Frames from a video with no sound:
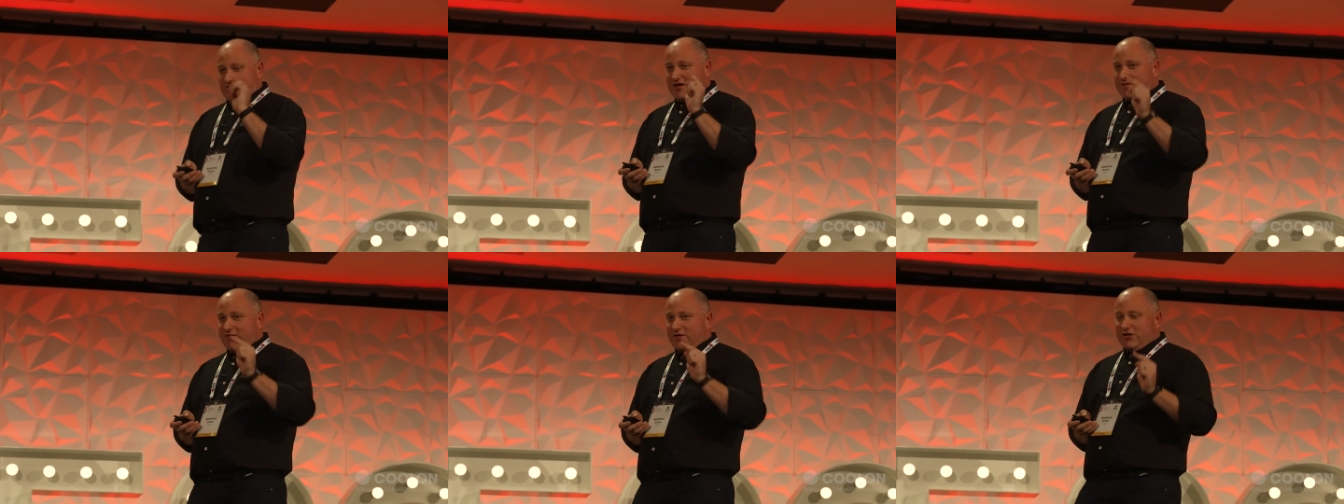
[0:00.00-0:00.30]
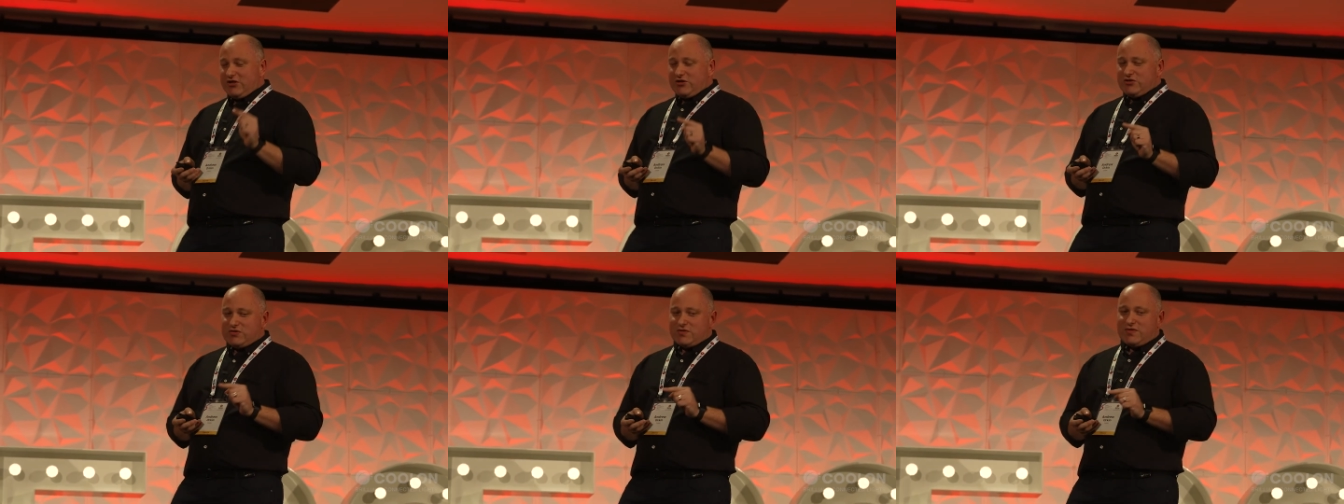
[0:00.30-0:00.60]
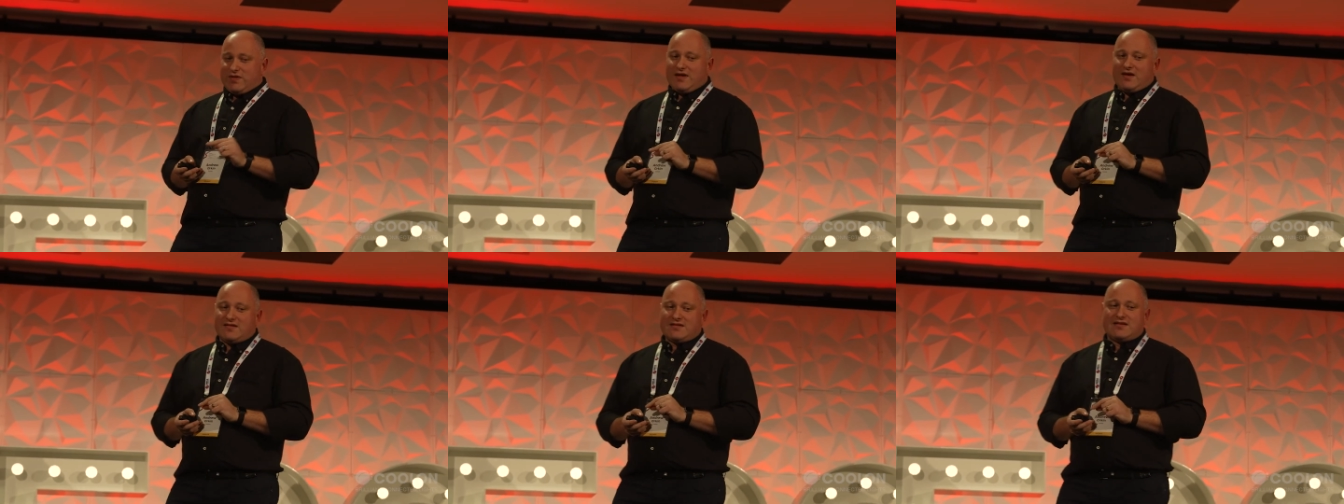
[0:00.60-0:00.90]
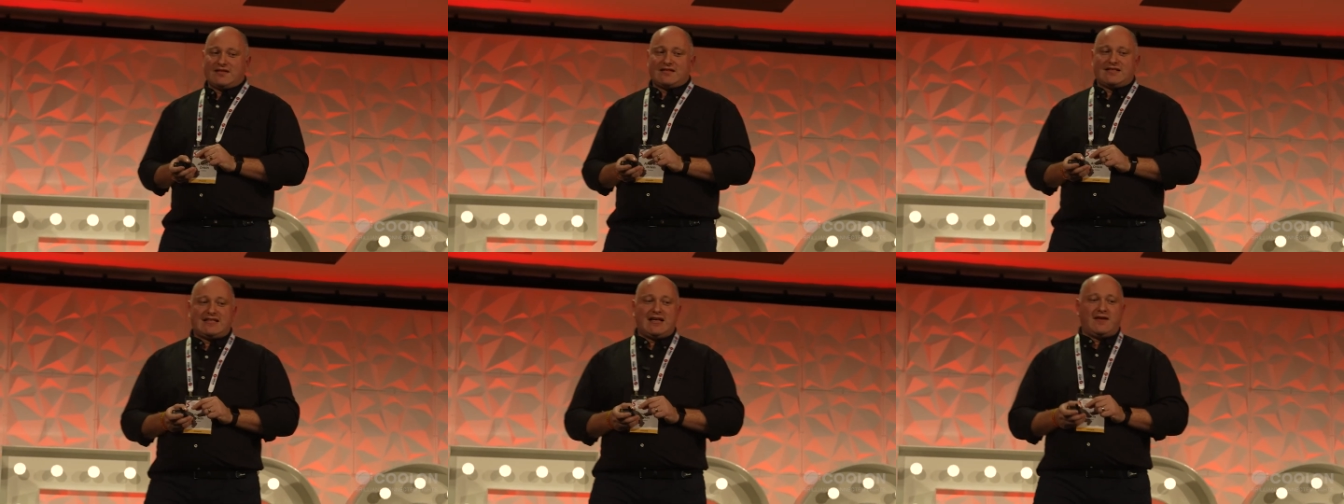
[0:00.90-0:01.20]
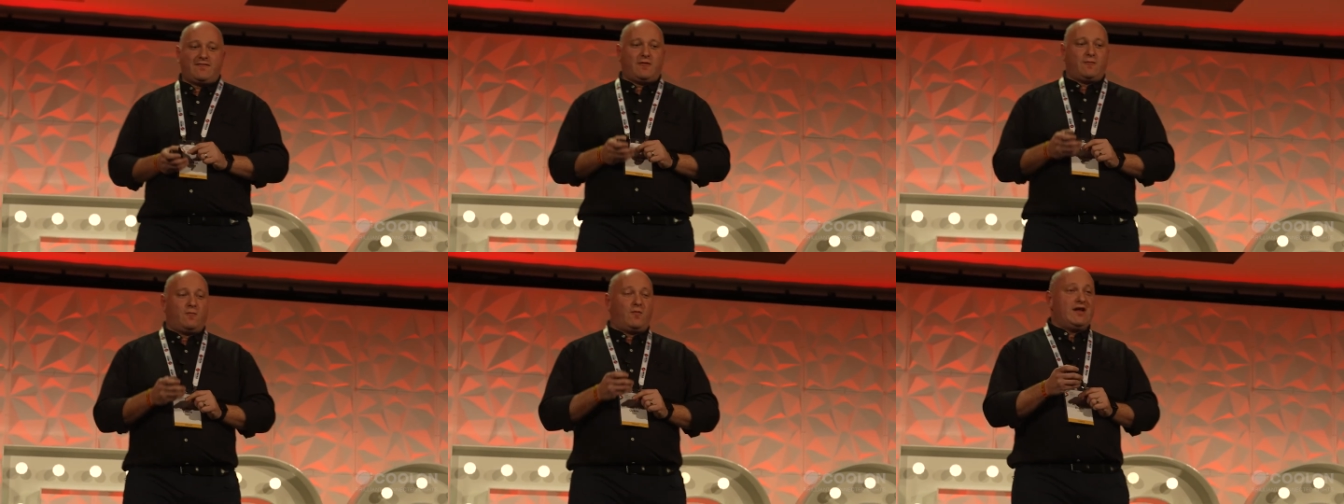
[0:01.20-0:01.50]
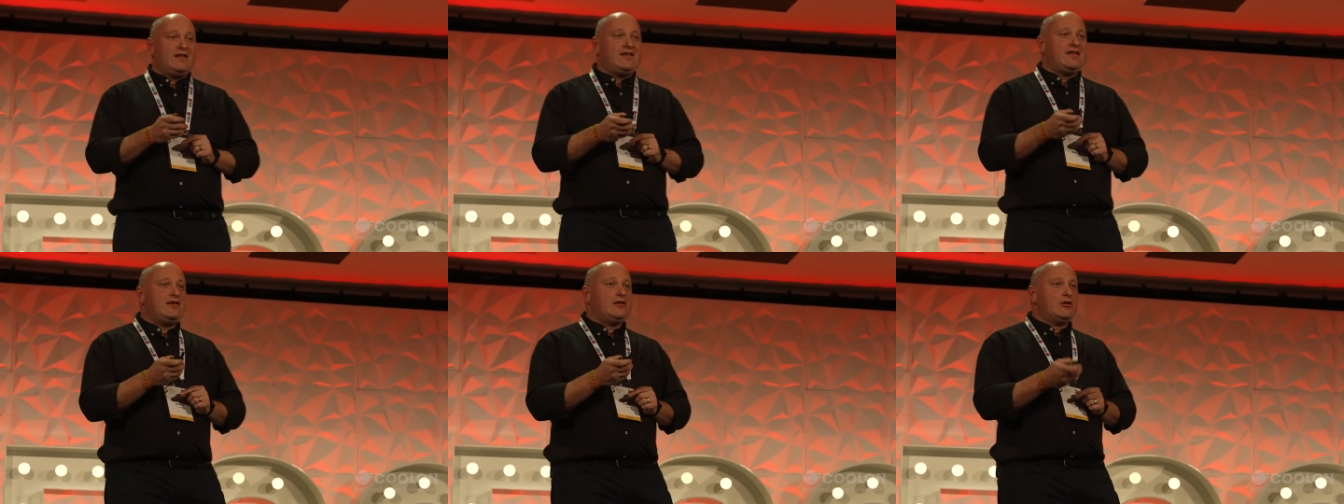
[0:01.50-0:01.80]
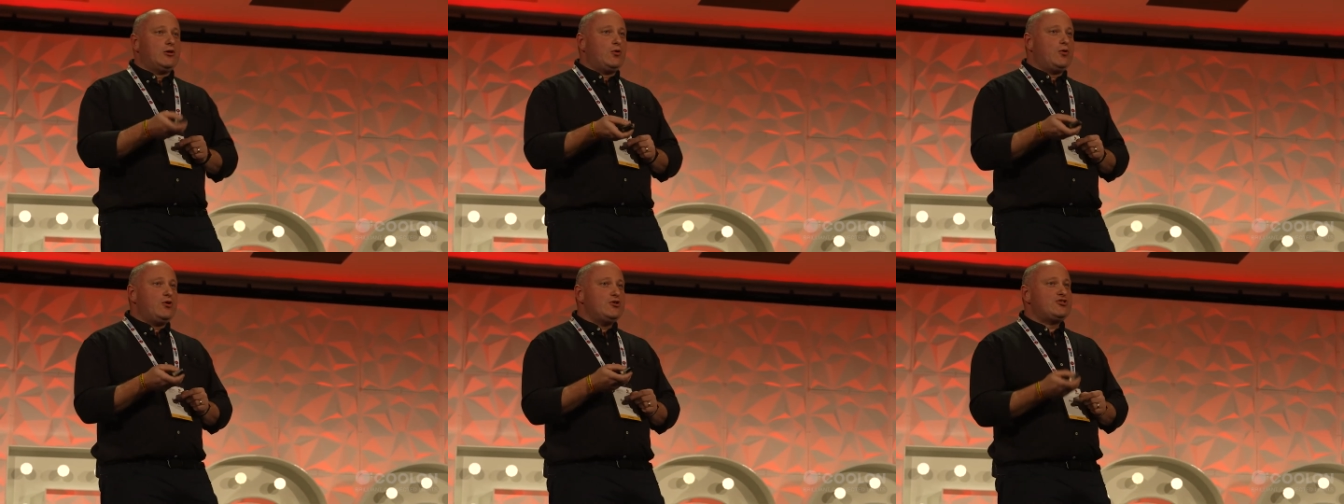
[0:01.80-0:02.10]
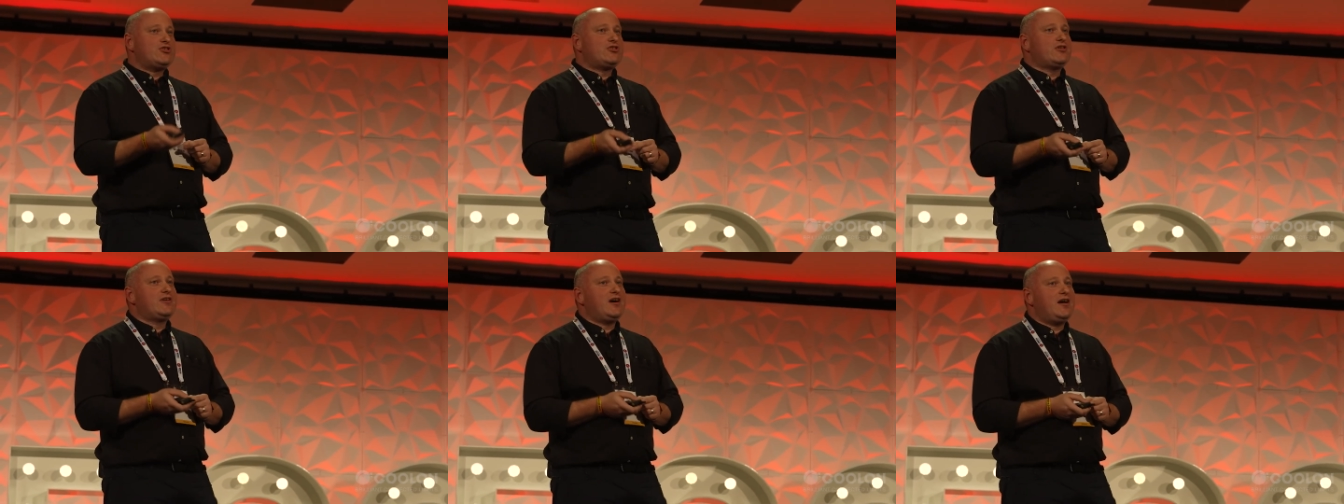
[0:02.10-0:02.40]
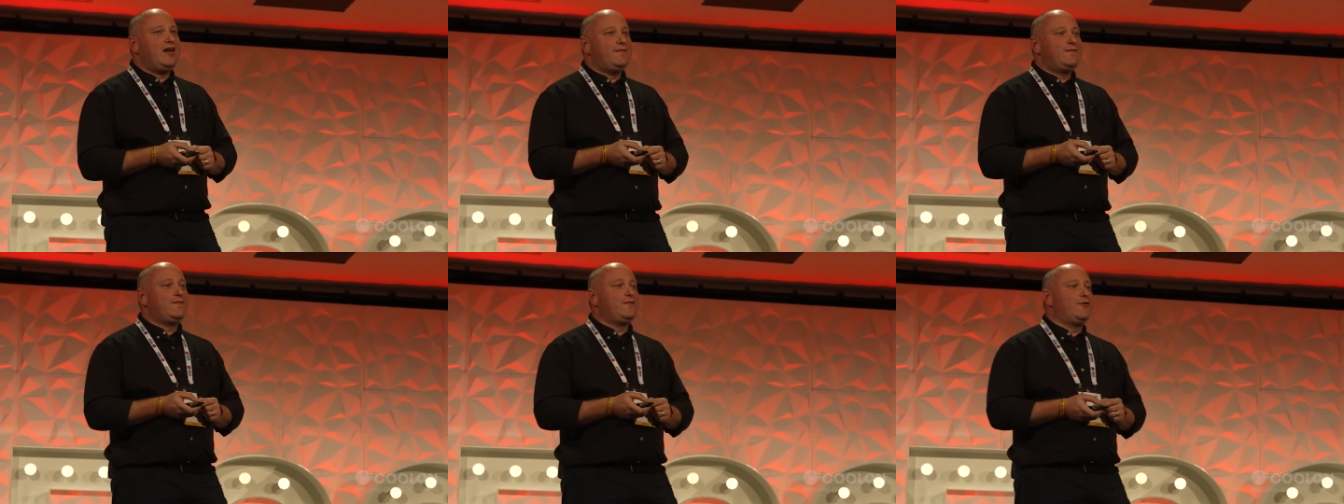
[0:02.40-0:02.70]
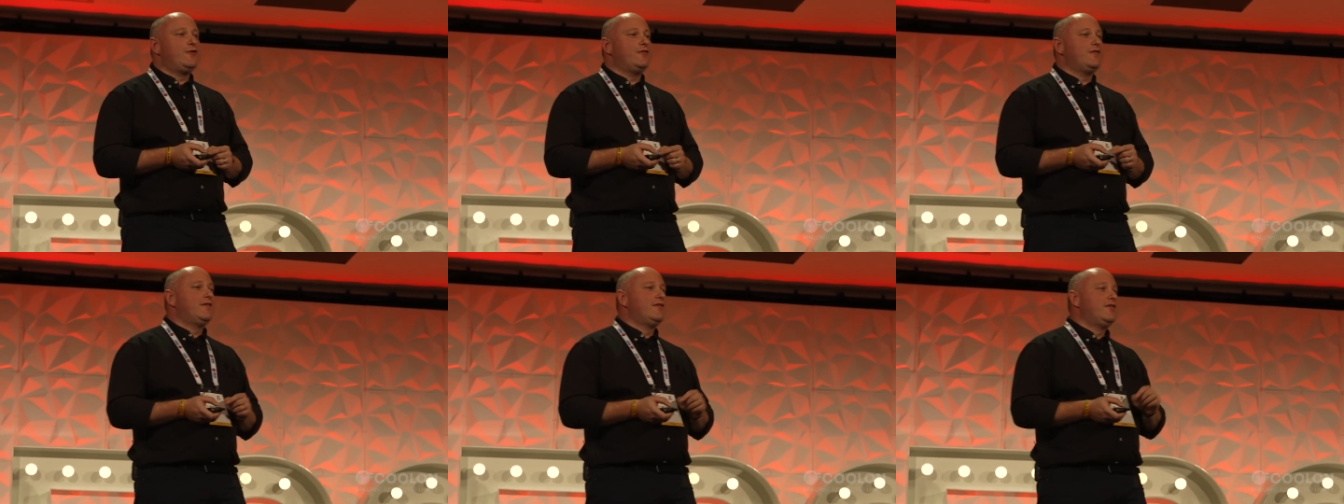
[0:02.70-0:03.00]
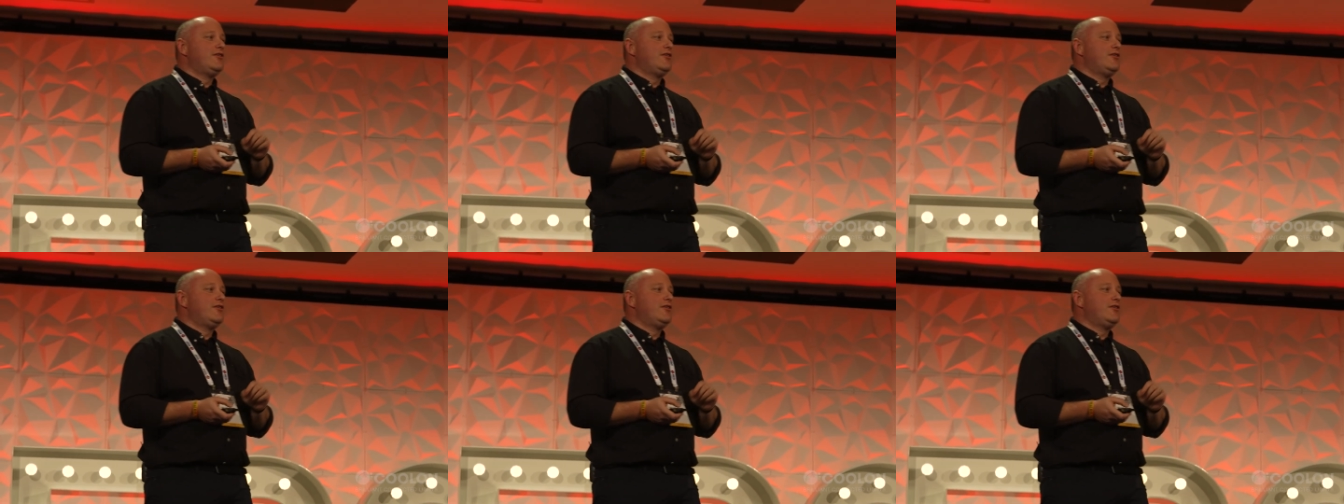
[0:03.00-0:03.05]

even in 2007, when he launched an iPhone,